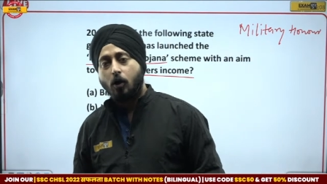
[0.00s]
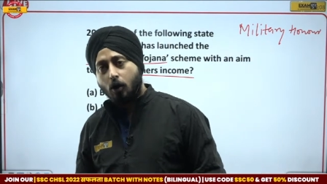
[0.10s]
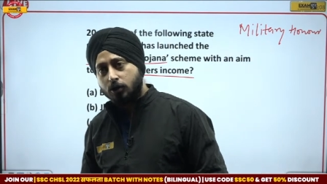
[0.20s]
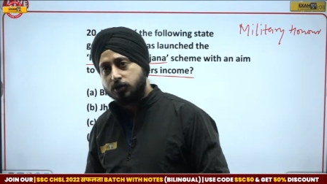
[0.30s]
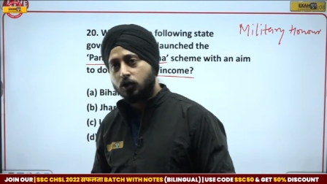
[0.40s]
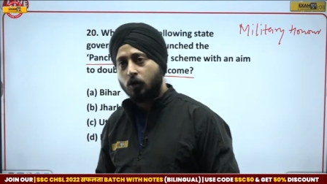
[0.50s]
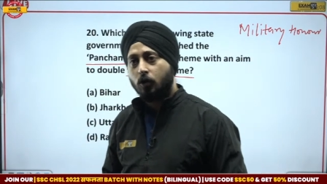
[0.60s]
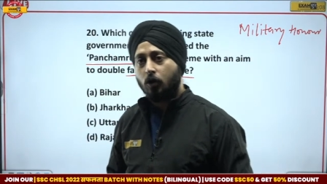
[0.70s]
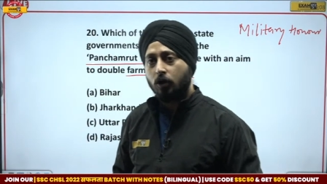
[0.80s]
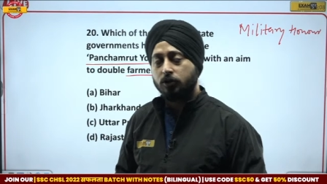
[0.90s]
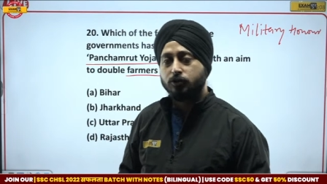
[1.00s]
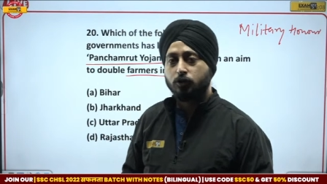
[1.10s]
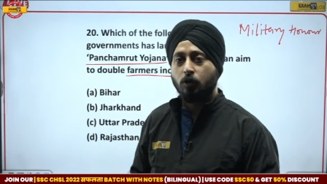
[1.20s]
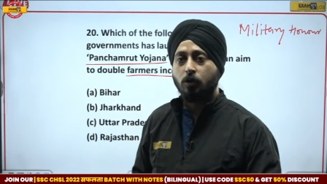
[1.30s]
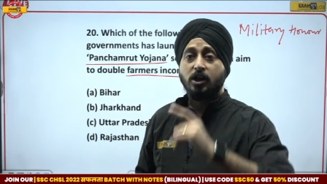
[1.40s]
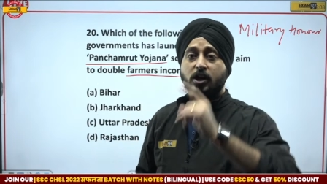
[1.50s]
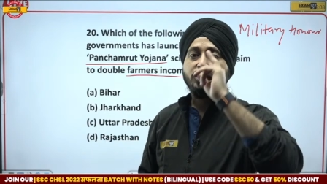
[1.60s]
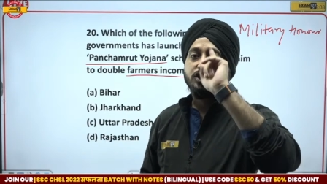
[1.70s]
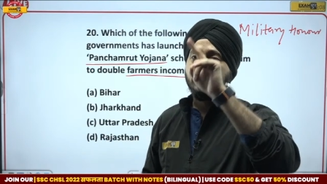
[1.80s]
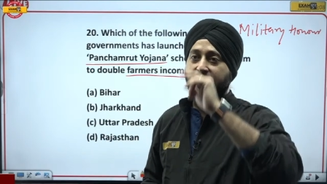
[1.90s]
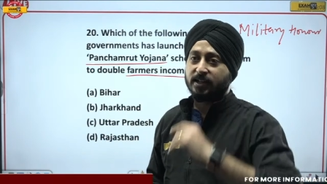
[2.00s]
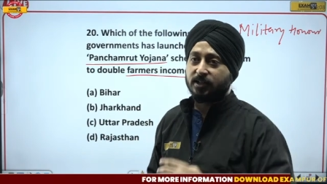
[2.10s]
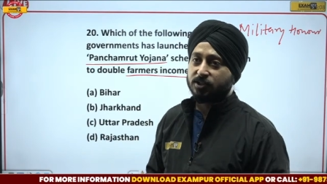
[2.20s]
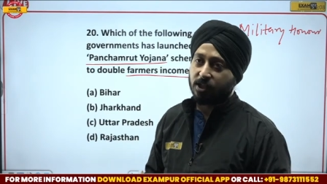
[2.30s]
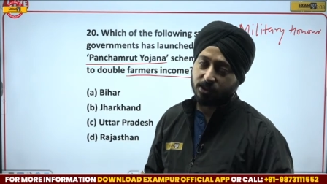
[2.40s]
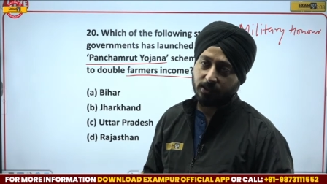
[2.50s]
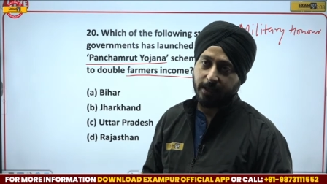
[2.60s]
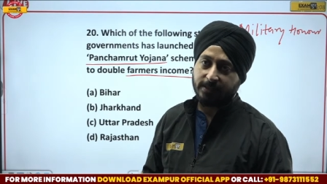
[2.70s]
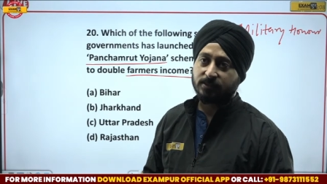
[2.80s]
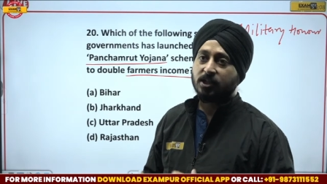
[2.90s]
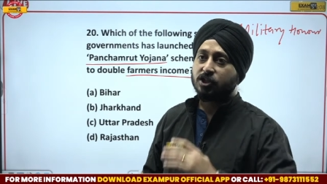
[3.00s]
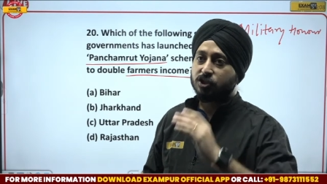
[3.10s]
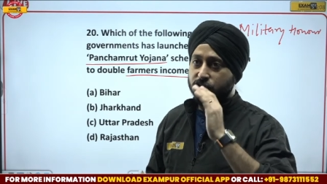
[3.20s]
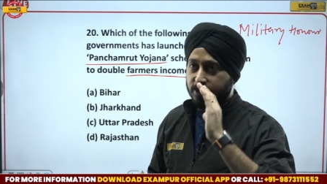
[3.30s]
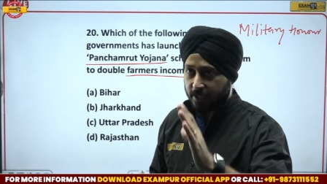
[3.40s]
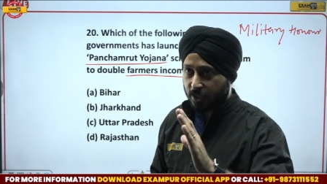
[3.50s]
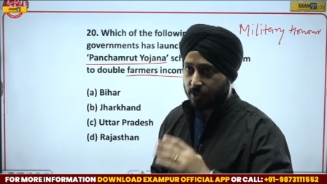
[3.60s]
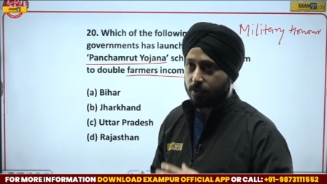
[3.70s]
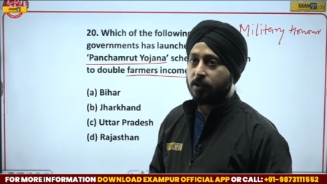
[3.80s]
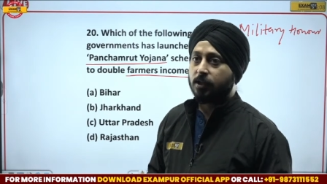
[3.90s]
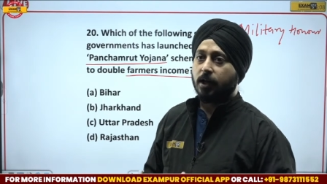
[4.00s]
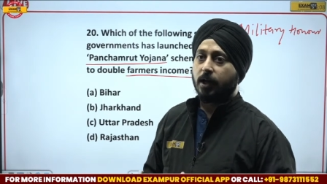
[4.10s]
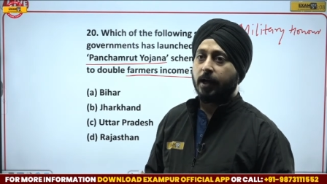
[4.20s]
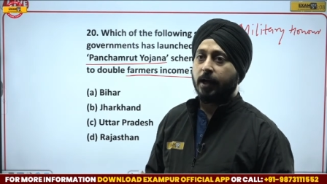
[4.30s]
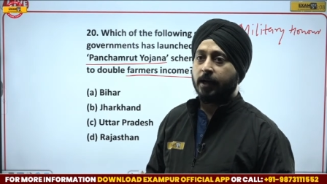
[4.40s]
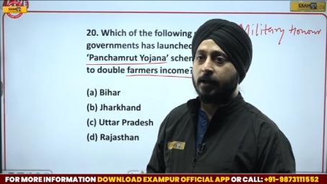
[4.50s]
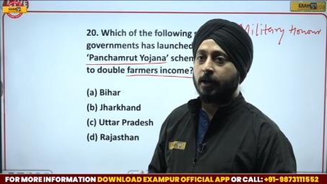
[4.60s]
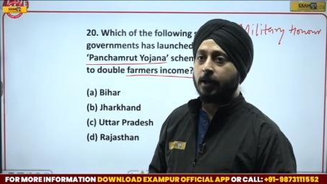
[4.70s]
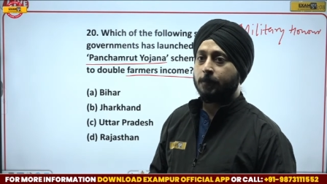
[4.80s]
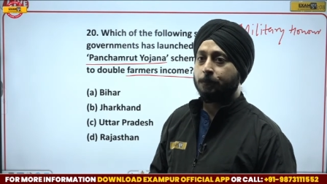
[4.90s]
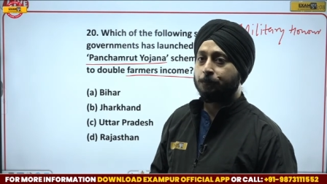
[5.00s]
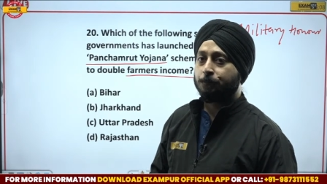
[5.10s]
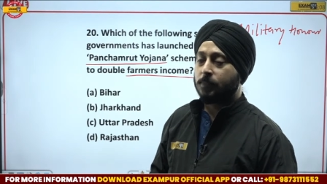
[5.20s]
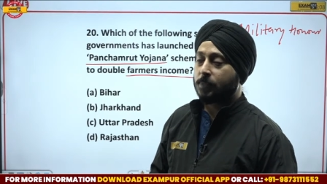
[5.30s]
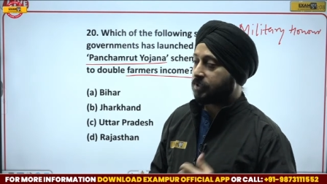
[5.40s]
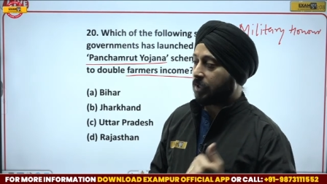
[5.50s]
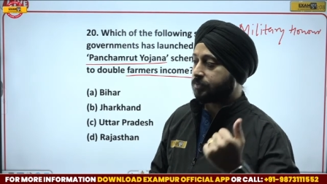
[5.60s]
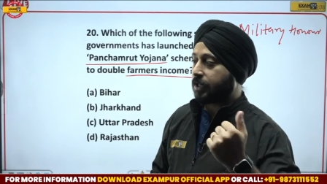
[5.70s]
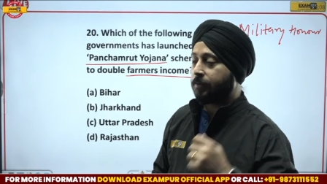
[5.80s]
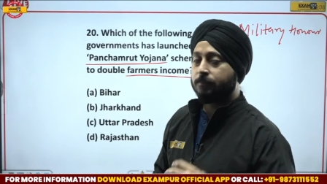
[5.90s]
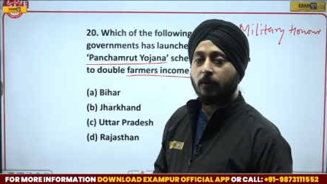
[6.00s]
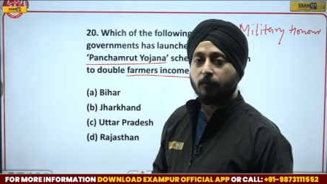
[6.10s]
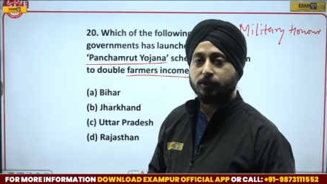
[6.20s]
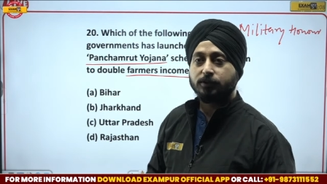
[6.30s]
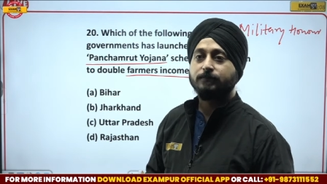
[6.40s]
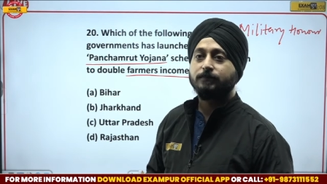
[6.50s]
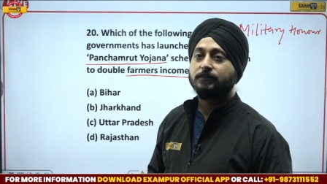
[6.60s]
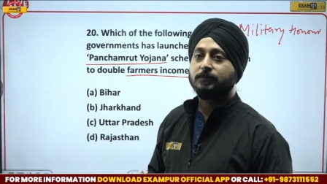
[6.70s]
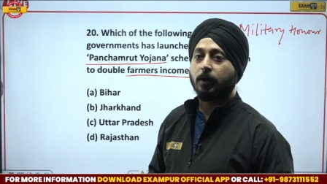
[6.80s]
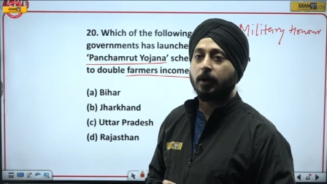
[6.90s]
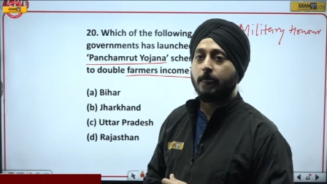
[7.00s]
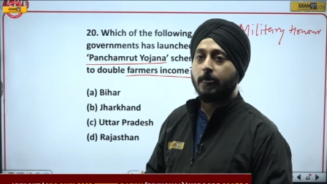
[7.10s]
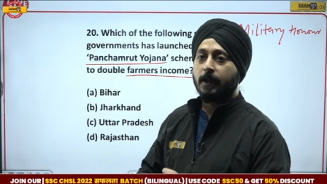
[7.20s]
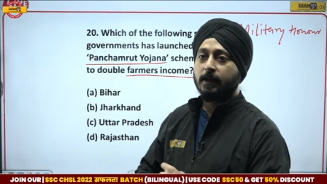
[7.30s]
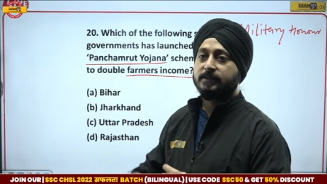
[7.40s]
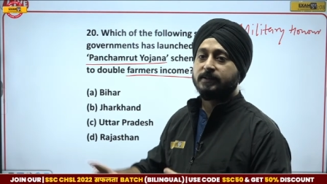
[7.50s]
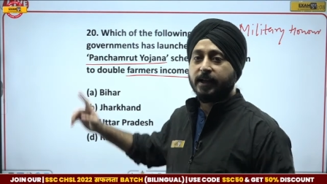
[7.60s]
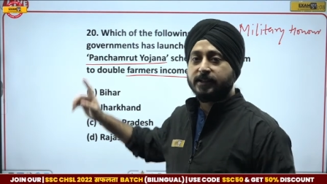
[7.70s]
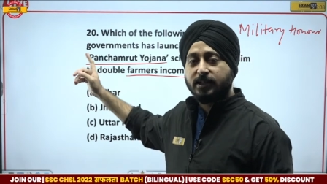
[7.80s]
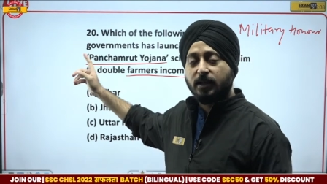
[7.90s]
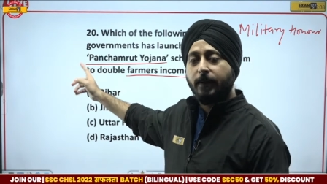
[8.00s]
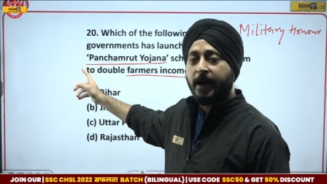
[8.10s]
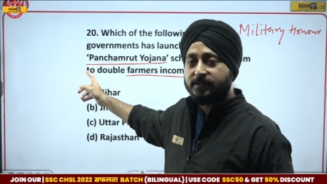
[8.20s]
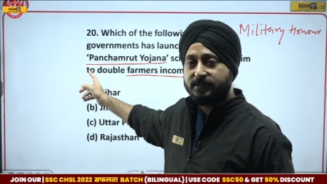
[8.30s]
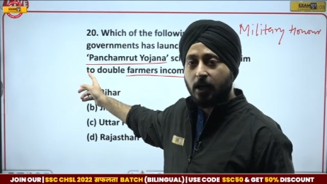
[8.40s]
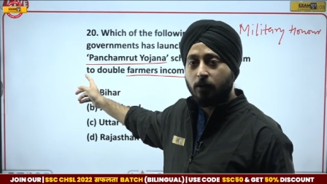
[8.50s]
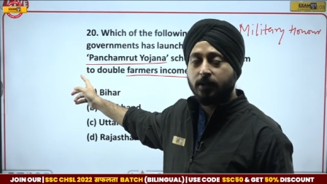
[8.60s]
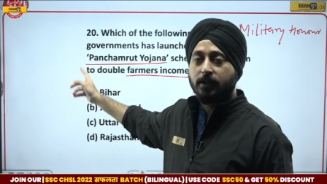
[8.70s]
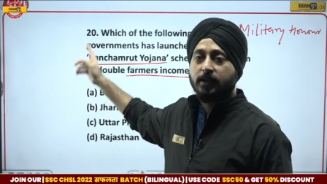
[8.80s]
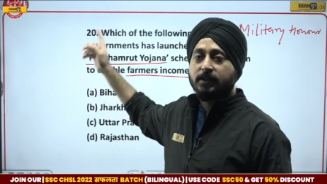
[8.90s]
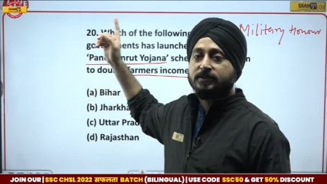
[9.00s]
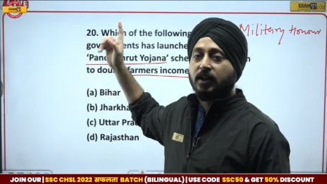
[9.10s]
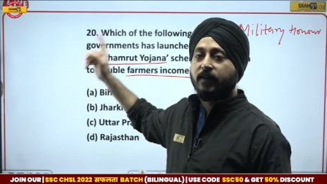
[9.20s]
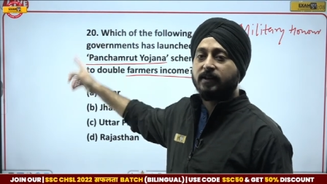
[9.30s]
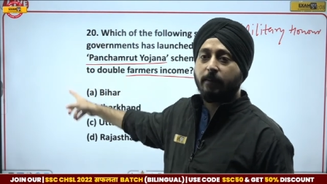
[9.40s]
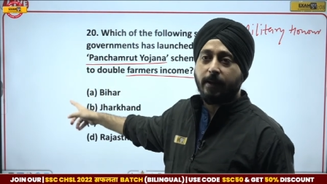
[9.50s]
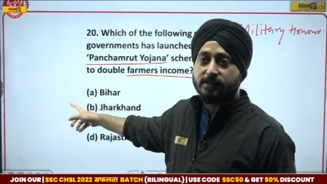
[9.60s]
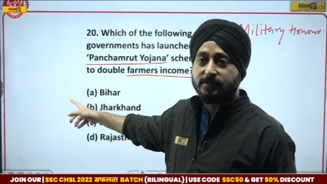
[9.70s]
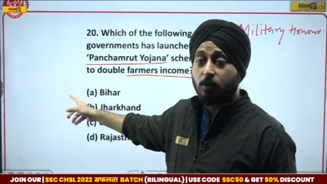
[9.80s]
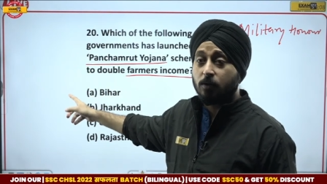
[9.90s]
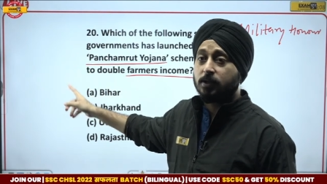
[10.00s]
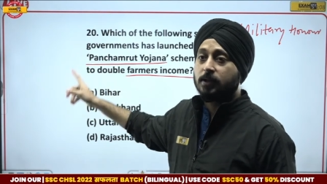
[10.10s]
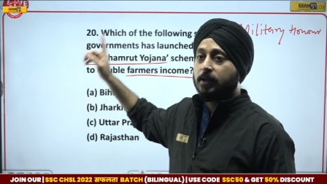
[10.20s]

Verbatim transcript: also also share the session, guys. Share it and um, subscribe, of course. Okay, CHSL batch is out. Safalta batch is out.